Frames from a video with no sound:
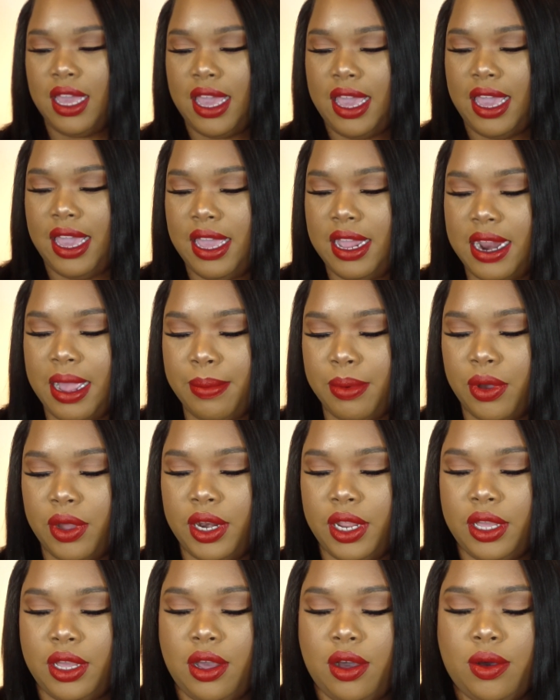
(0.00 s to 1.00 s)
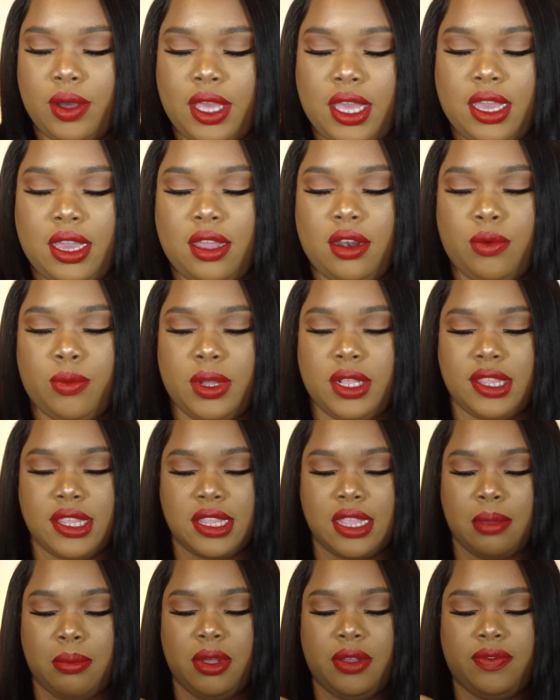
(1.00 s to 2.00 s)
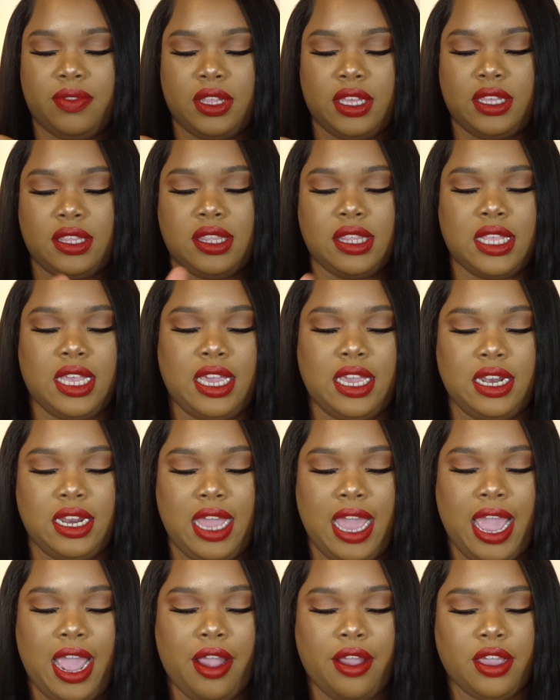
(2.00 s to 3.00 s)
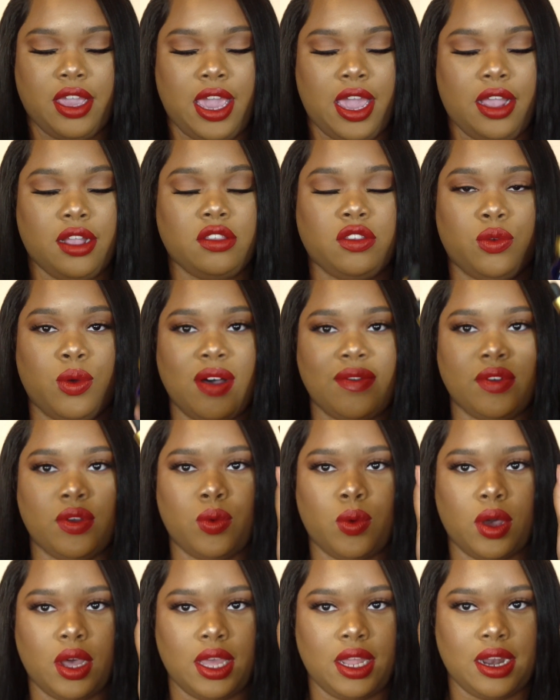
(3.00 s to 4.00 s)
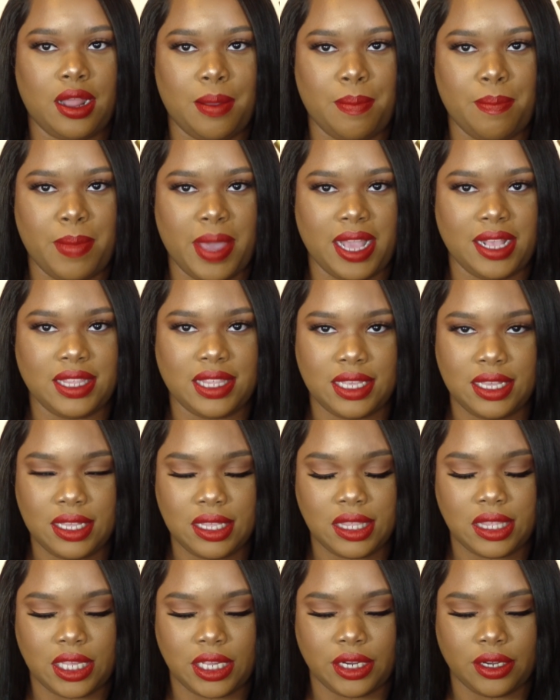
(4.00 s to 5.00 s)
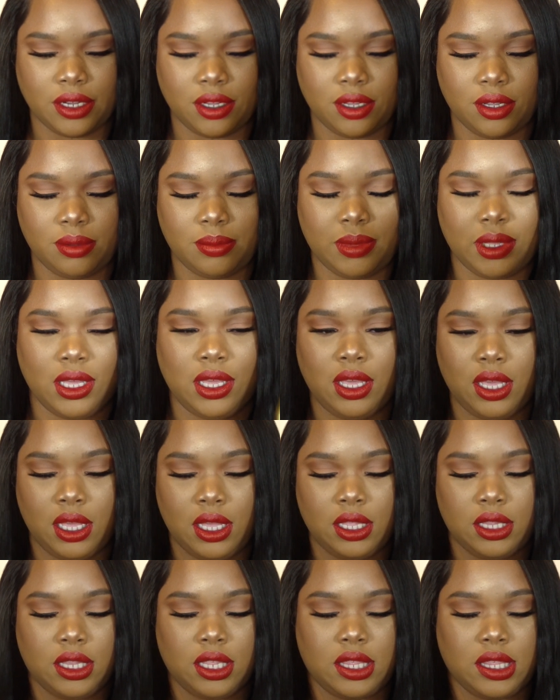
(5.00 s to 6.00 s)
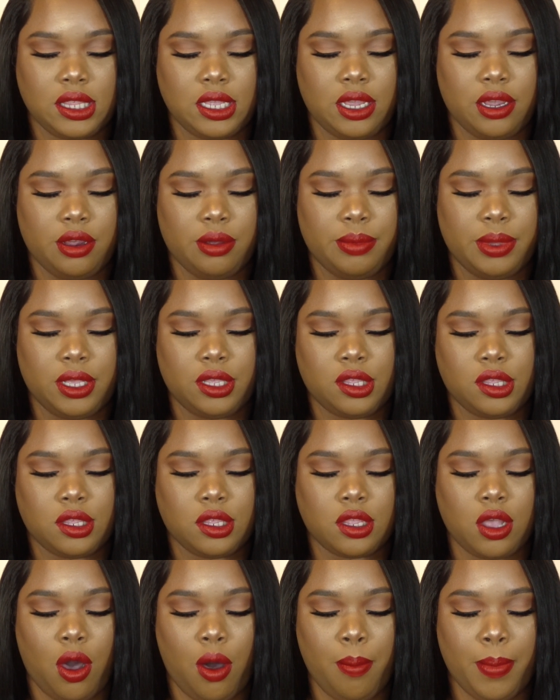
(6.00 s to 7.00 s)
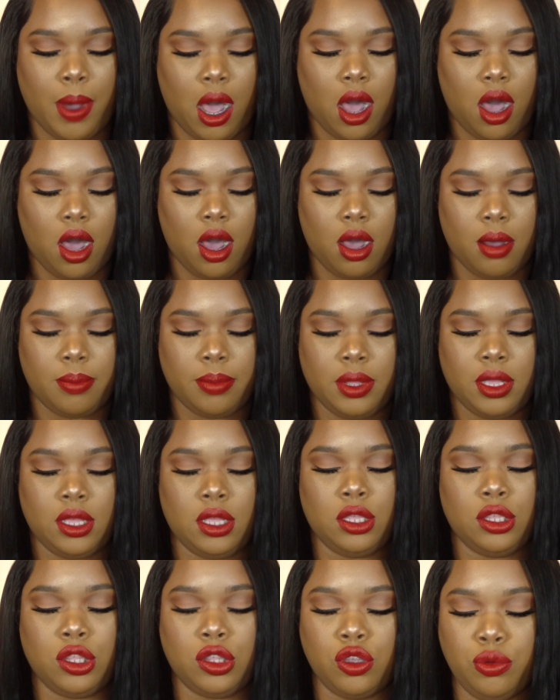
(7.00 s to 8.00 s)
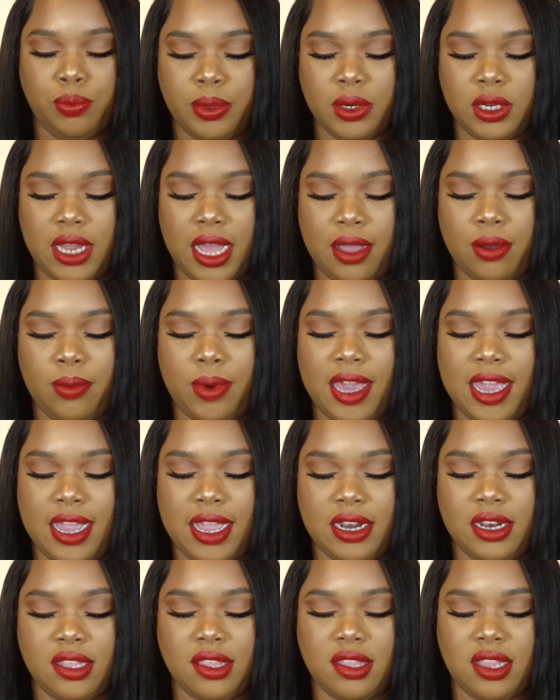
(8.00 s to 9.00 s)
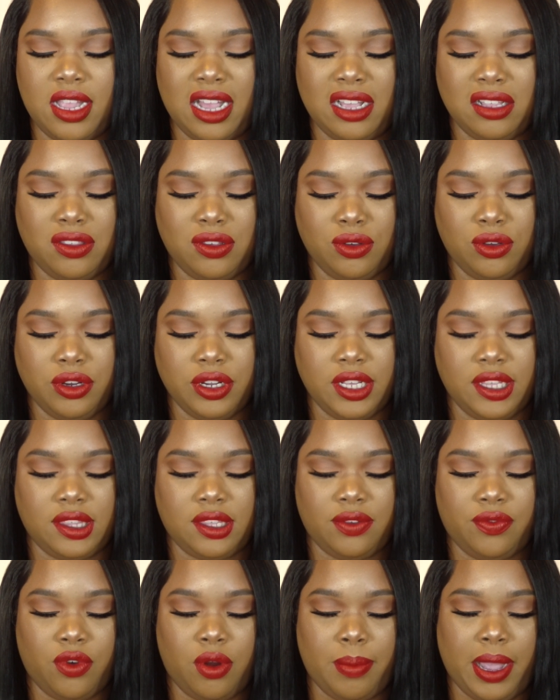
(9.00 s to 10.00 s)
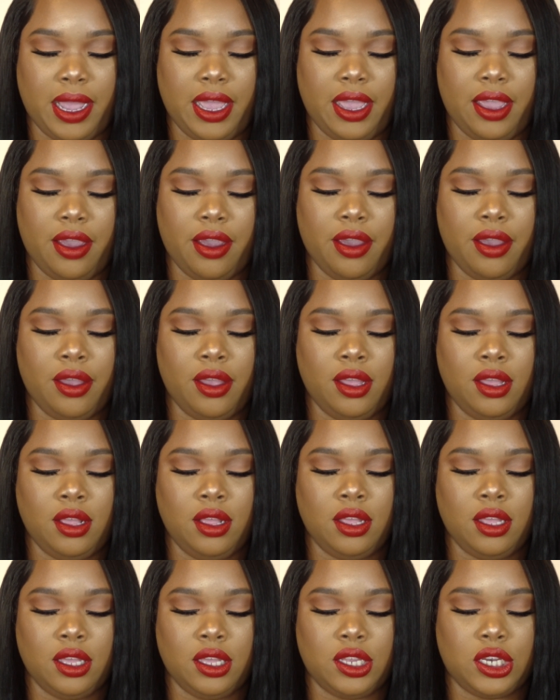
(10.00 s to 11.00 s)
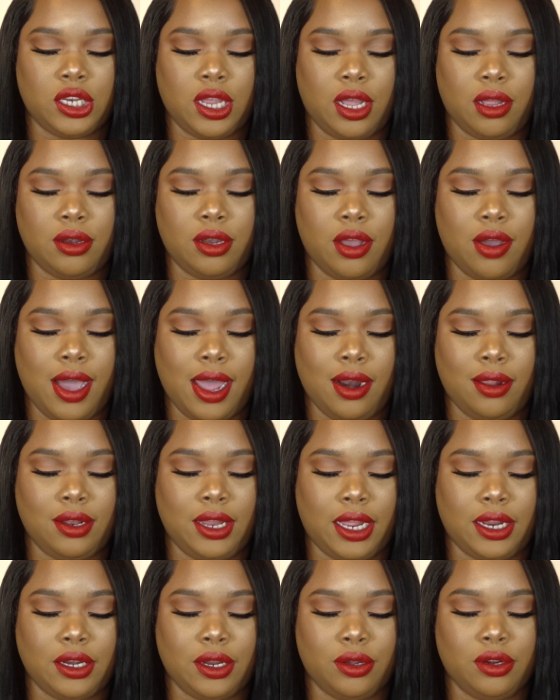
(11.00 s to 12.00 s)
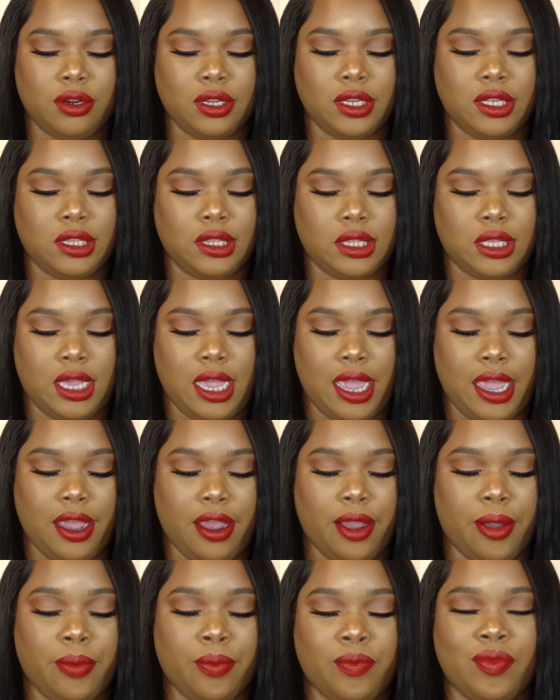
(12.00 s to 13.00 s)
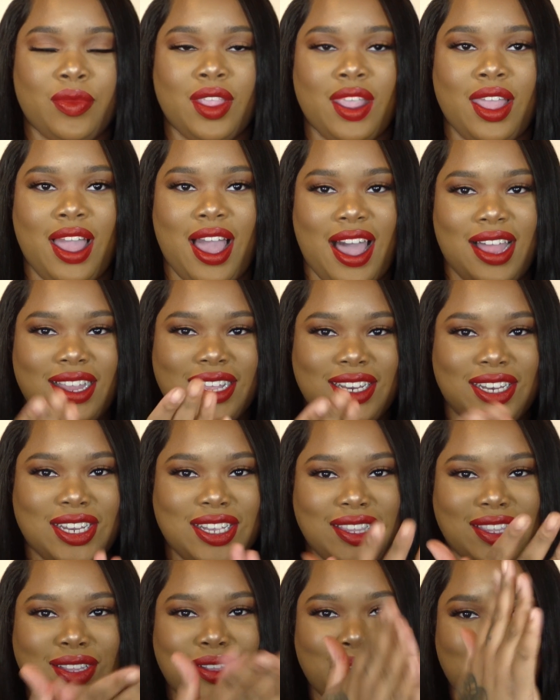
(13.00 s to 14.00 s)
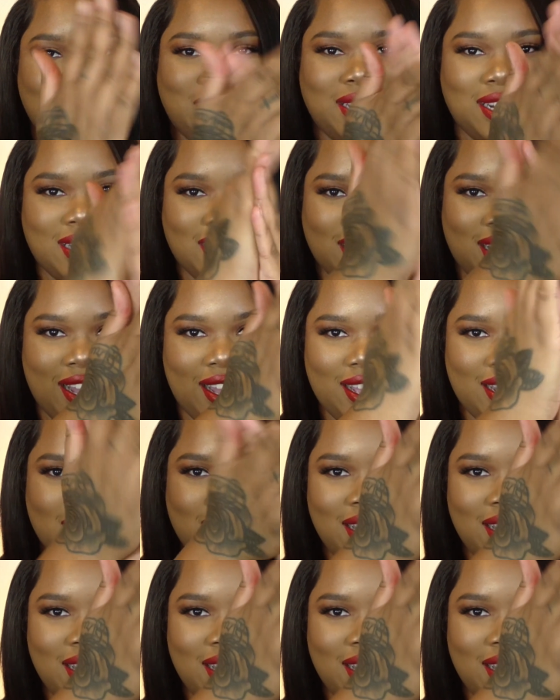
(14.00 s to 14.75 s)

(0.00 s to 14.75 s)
And I'm gonna go in with some of this IT Hair Care 12-in-1 Amazing Serum. This serum is so bomb, super lightweight, and it's not too greasy for my hair. Cause y'all know I don't like no greasy hair. I like just a little bit of shine.